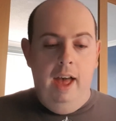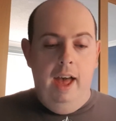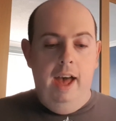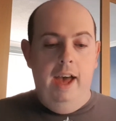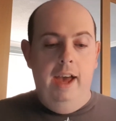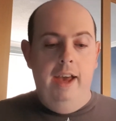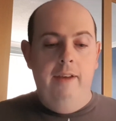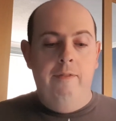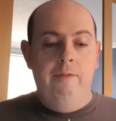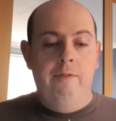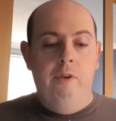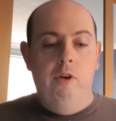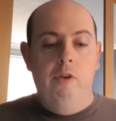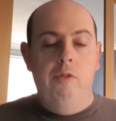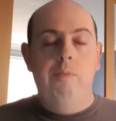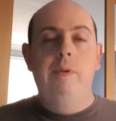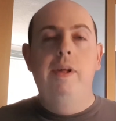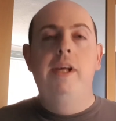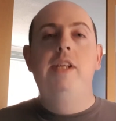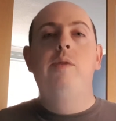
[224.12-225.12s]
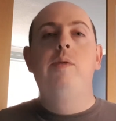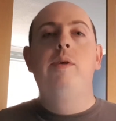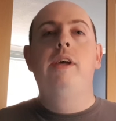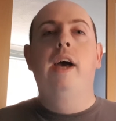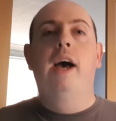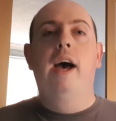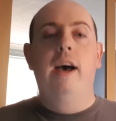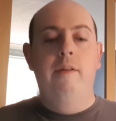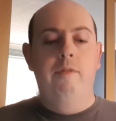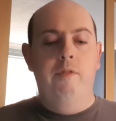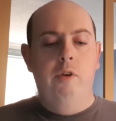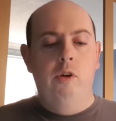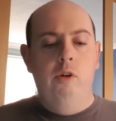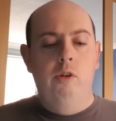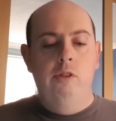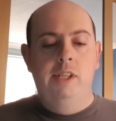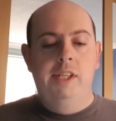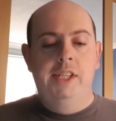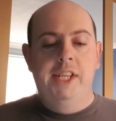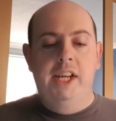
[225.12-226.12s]
Uh, in fourth place, we have
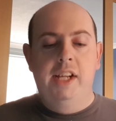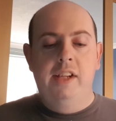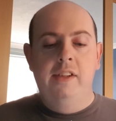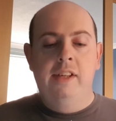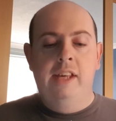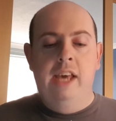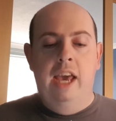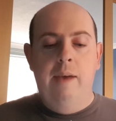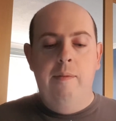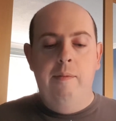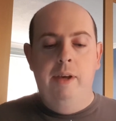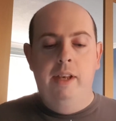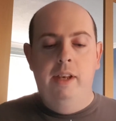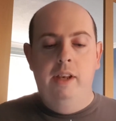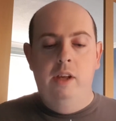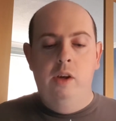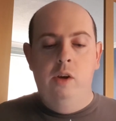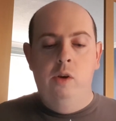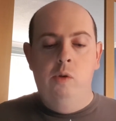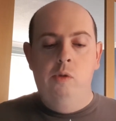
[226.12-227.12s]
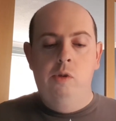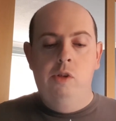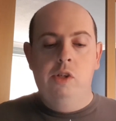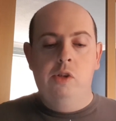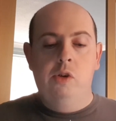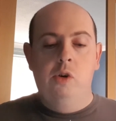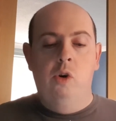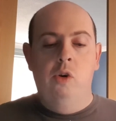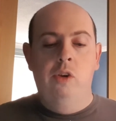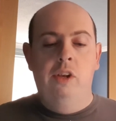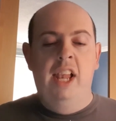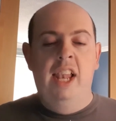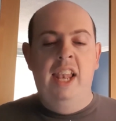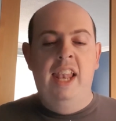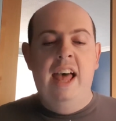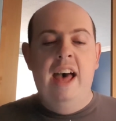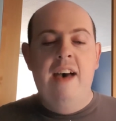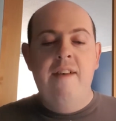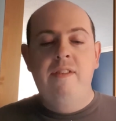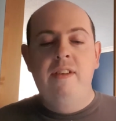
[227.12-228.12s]
Old Style Gaming, who scored
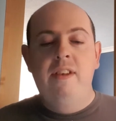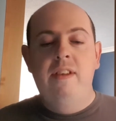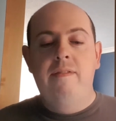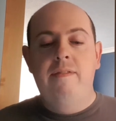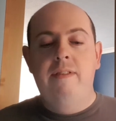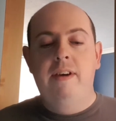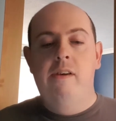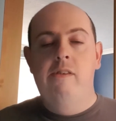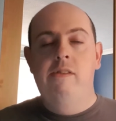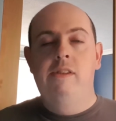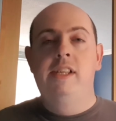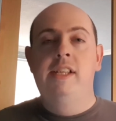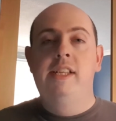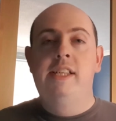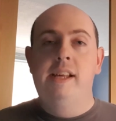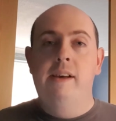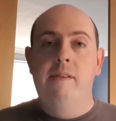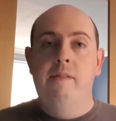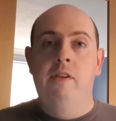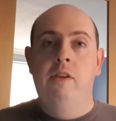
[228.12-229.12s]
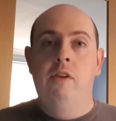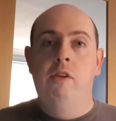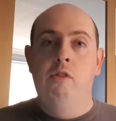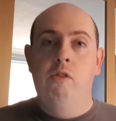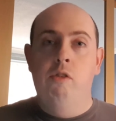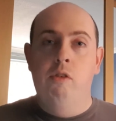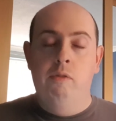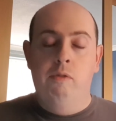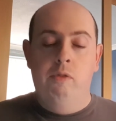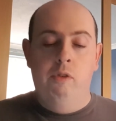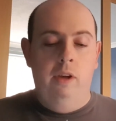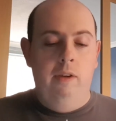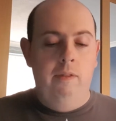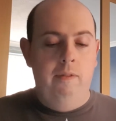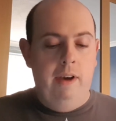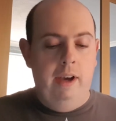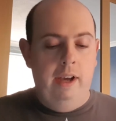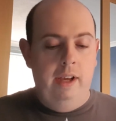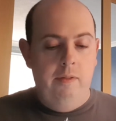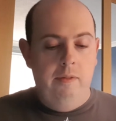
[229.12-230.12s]

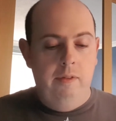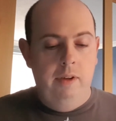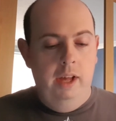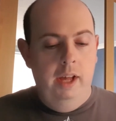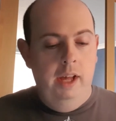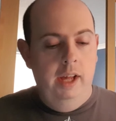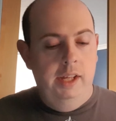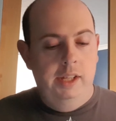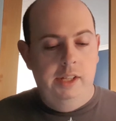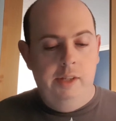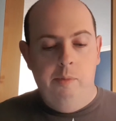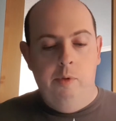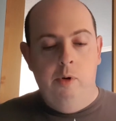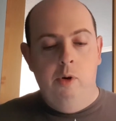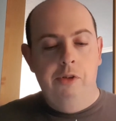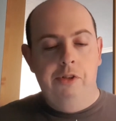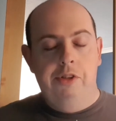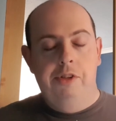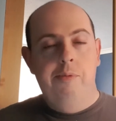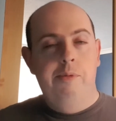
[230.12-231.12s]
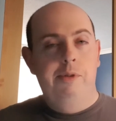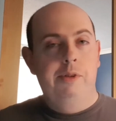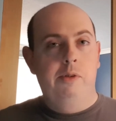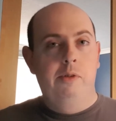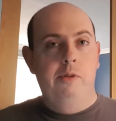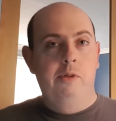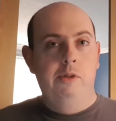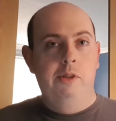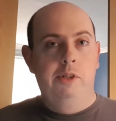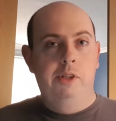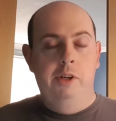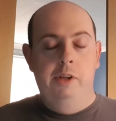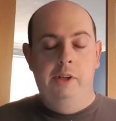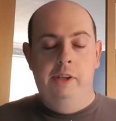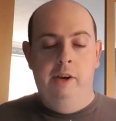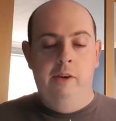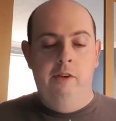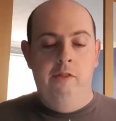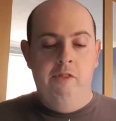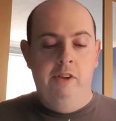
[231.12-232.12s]
11,735. Some awesome scores here
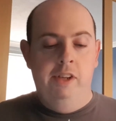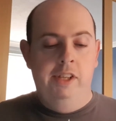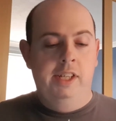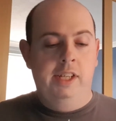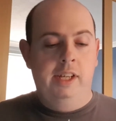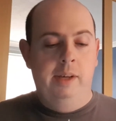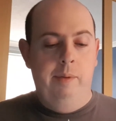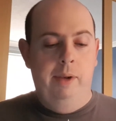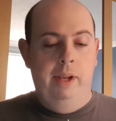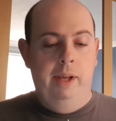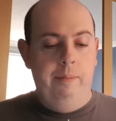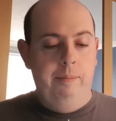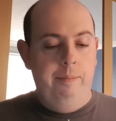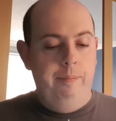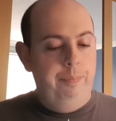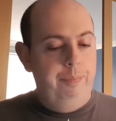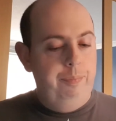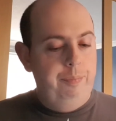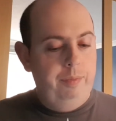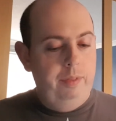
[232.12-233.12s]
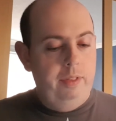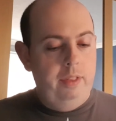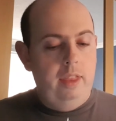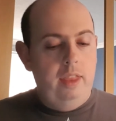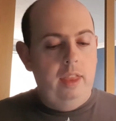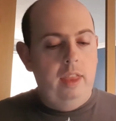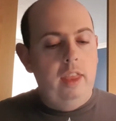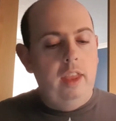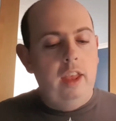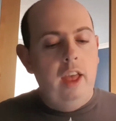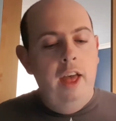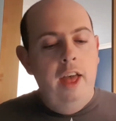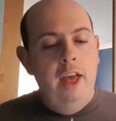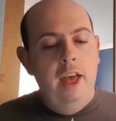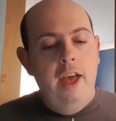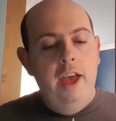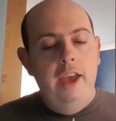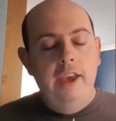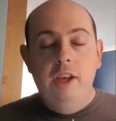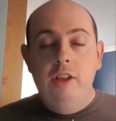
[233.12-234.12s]
now and runs coming up.
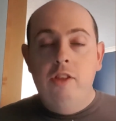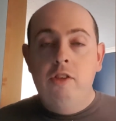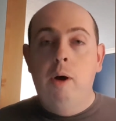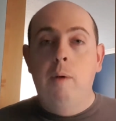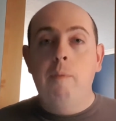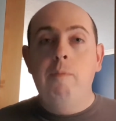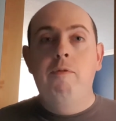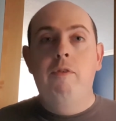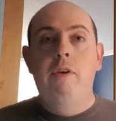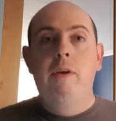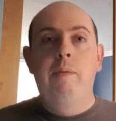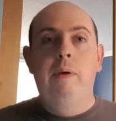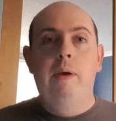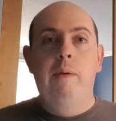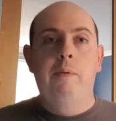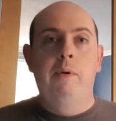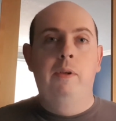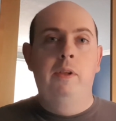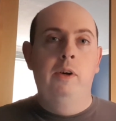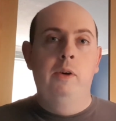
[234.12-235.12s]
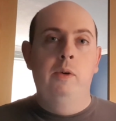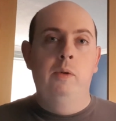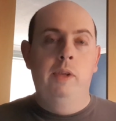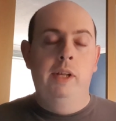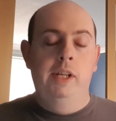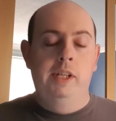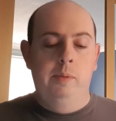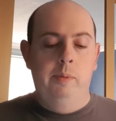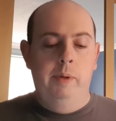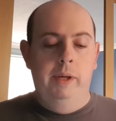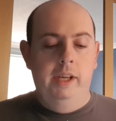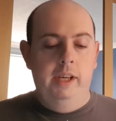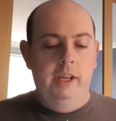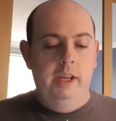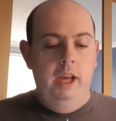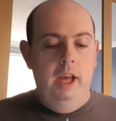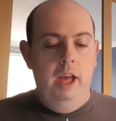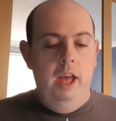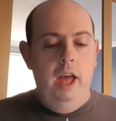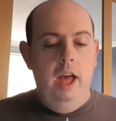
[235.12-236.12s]
Your top three people, though, this
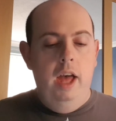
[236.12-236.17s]
week.